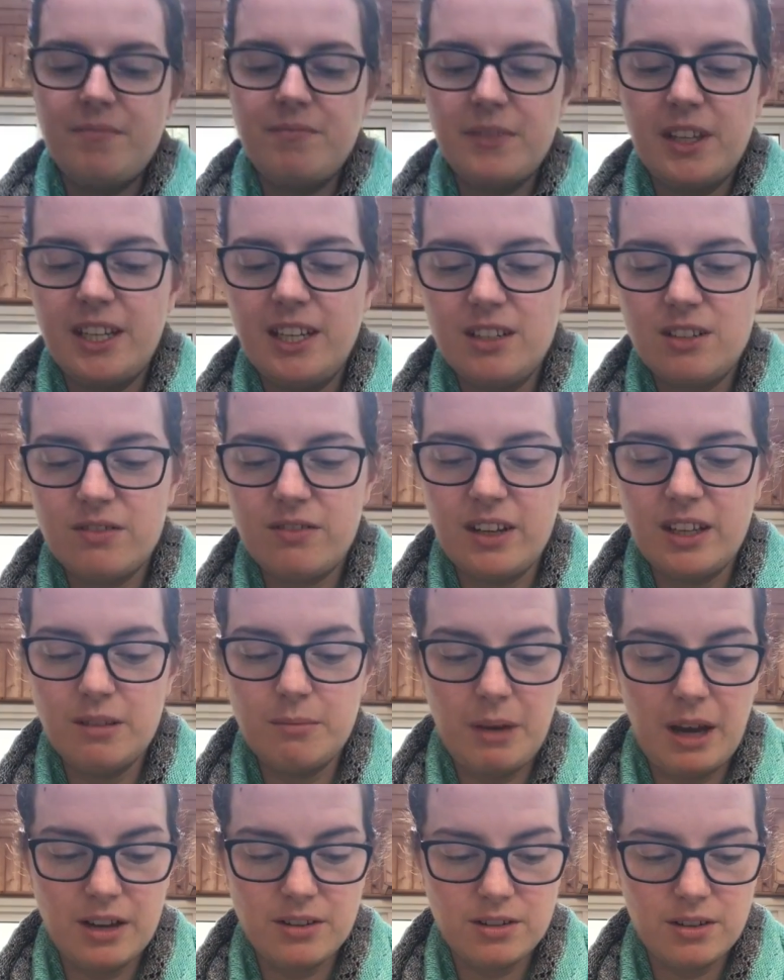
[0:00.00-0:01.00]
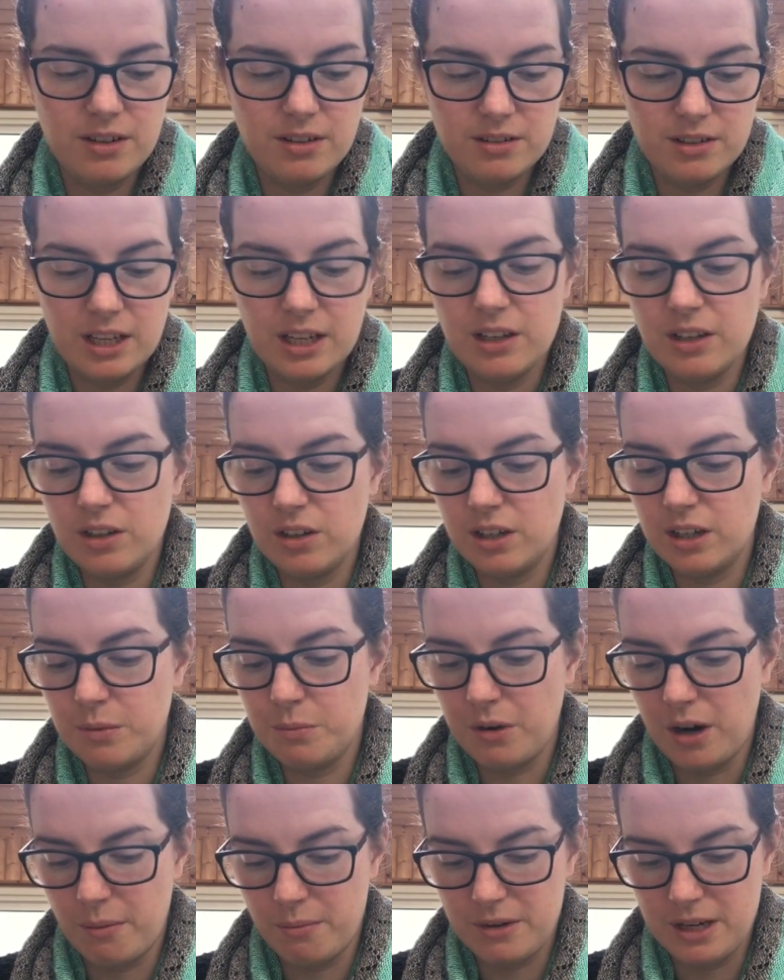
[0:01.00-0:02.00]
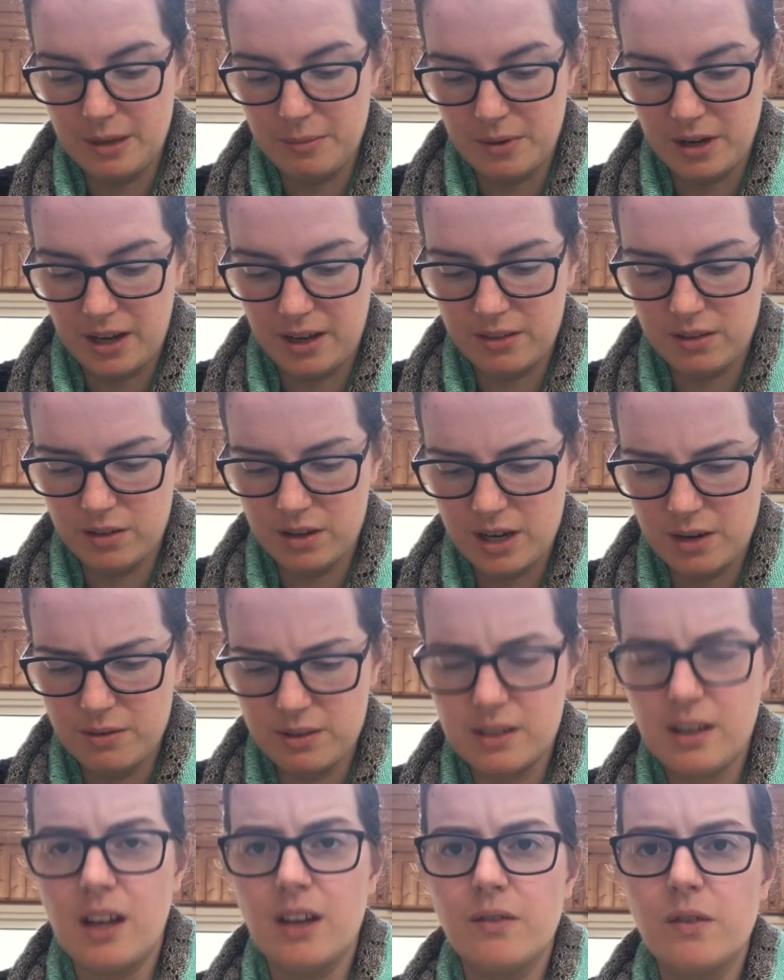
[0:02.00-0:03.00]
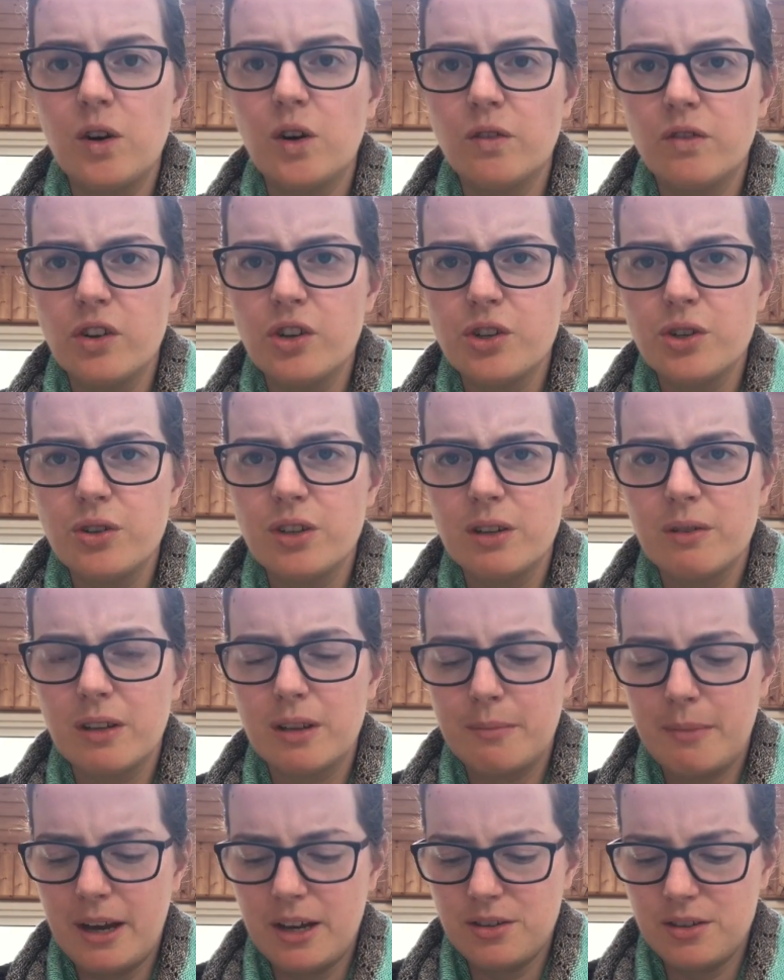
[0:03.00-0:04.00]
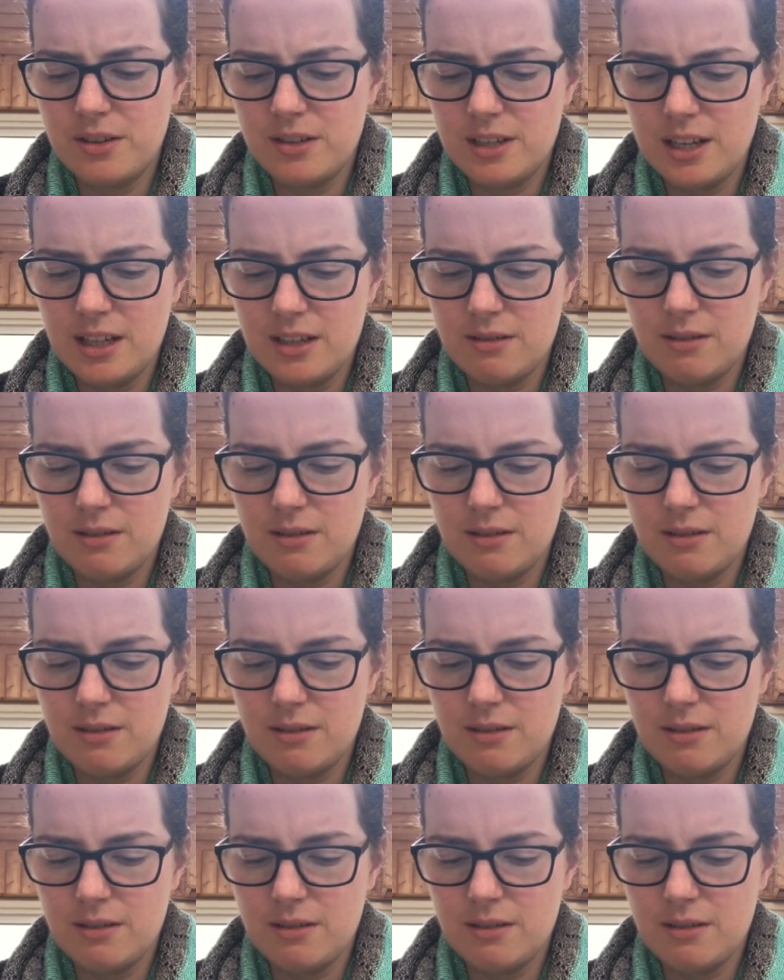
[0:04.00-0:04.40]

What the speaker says: I need to find the pattern and look at it properly. But I thought I was kind of overshooting what the pattern said.